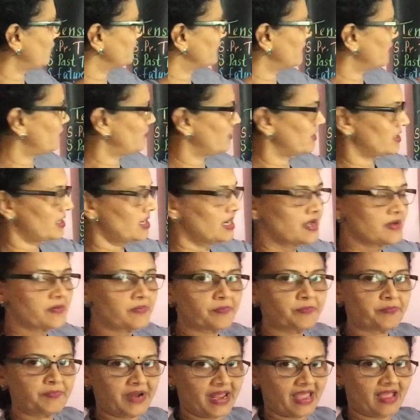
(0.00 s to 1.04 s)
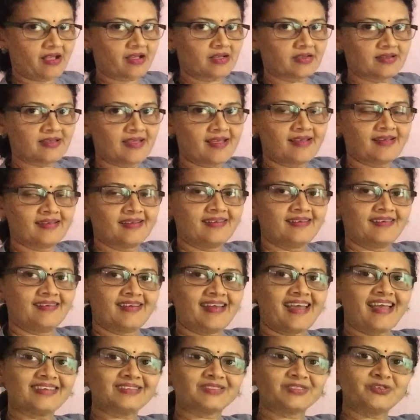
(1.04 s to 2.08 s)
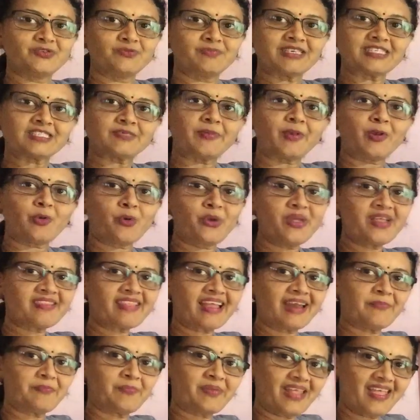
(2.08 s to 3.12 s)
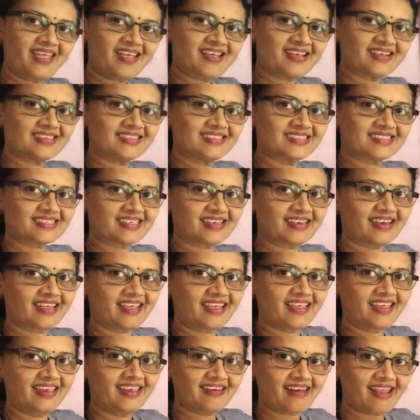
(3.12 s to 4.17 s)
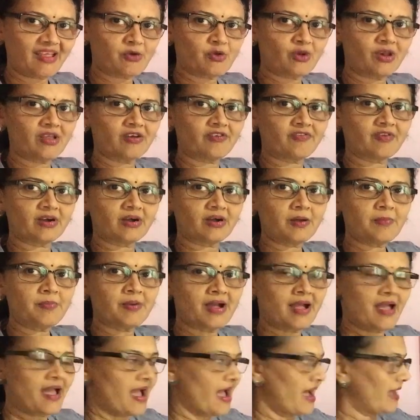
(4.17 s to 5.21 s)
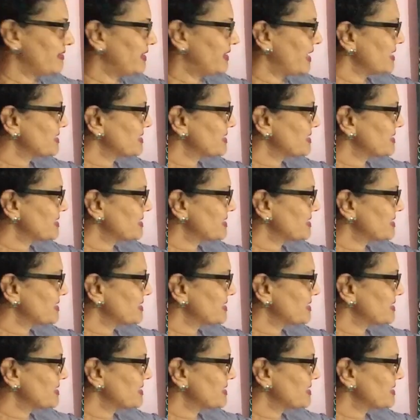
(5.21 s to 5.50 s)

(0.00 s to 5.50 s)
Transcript: of the word break. As you must be knowing that break is an irregular verb and